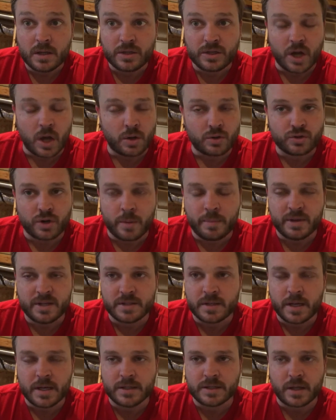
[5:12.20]
Donald Trump
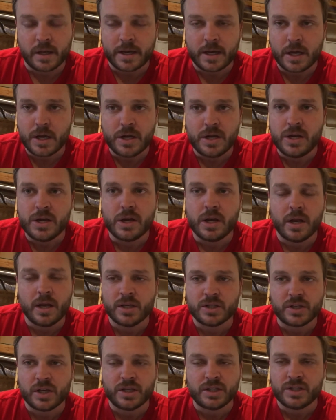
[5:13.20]

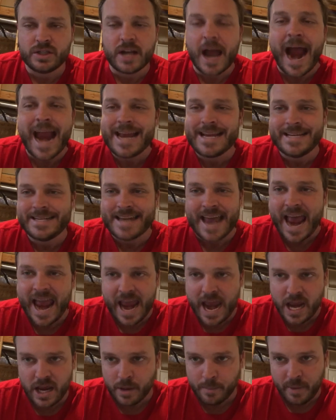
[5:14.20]
is night and
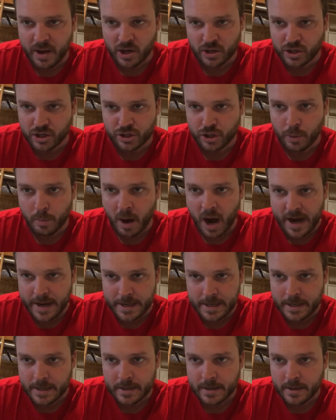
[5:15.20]
day compared to Joe
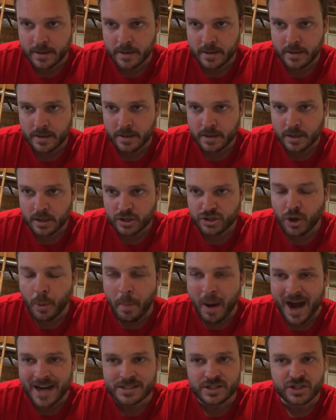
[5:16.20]
Biden. Joe
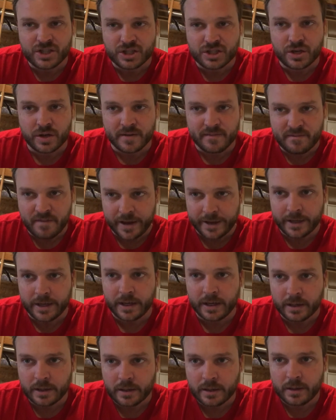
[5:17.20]
Biden's just good at
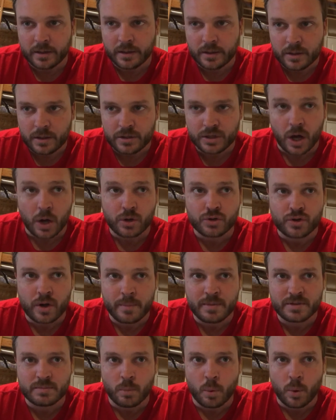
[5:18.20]
faking. Donald Trump
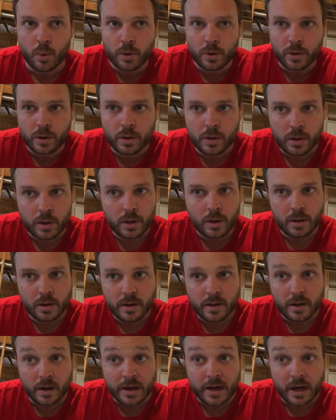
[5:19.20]
is more
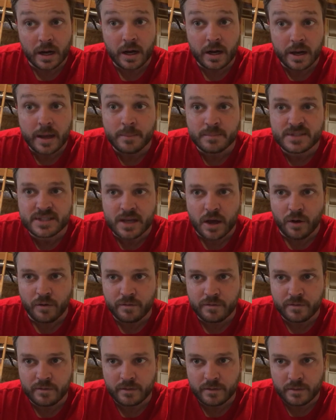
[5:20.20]

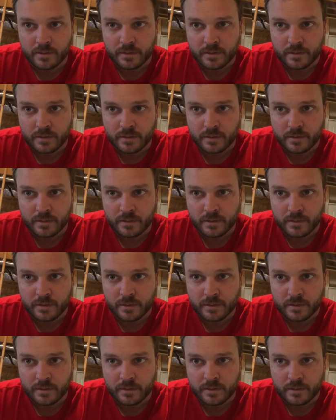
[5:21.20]
himself.